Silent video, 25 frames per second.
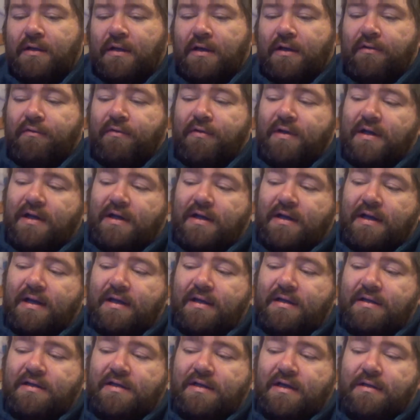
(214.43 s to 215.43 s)
I really
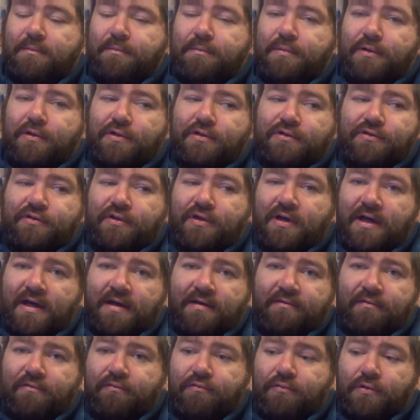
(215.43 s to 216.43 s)
like that, because you
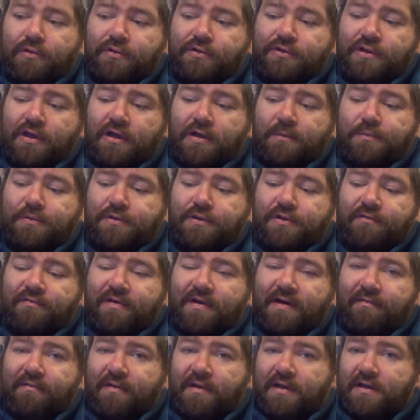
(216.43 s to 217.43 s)
have of course the option of
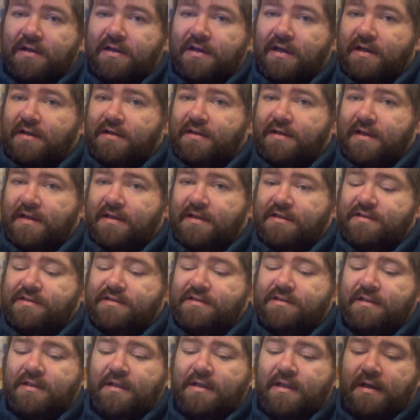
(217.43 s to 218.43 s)
having it like
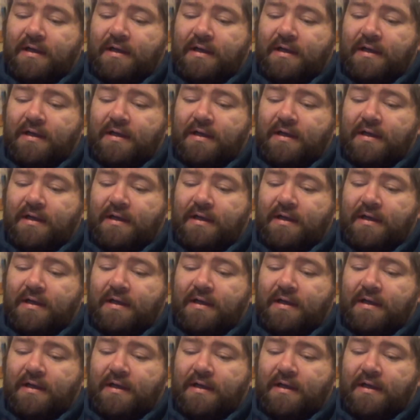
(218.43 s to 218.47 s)
this,